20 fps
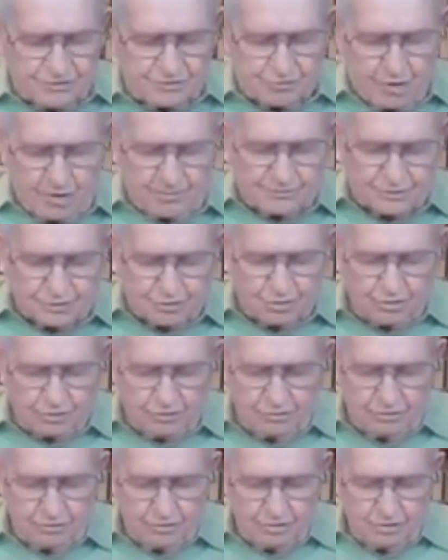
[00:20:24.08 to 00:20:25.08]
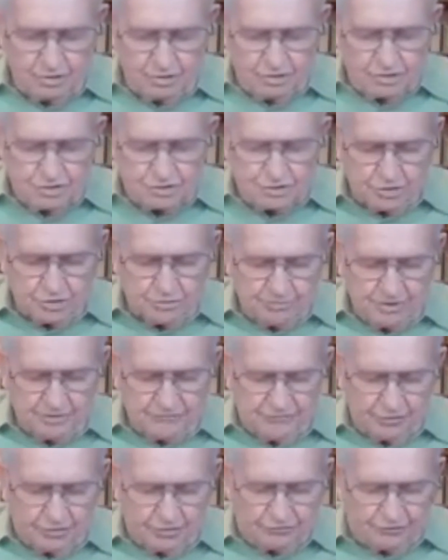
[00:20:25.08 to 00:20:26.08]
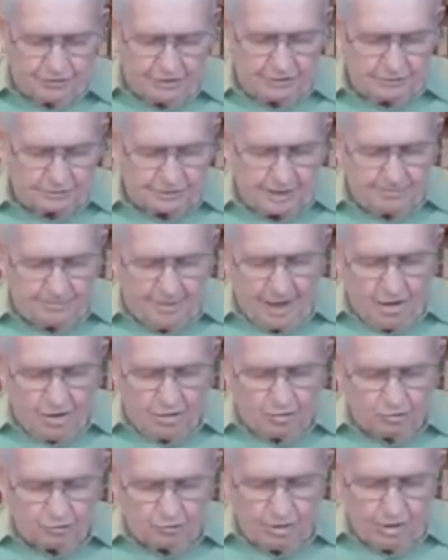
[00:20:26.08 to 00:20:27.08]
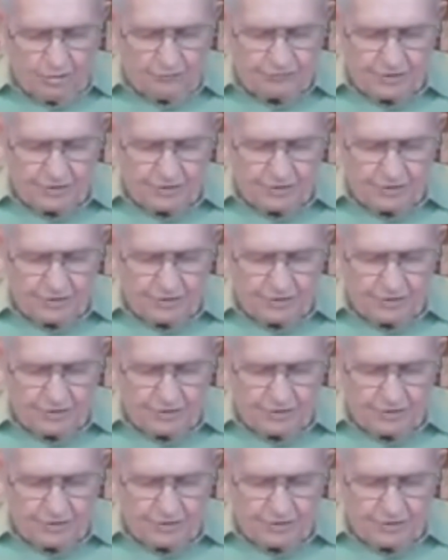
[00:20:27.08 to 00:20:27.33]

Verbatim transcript: scripture should be fulfilled. A bone of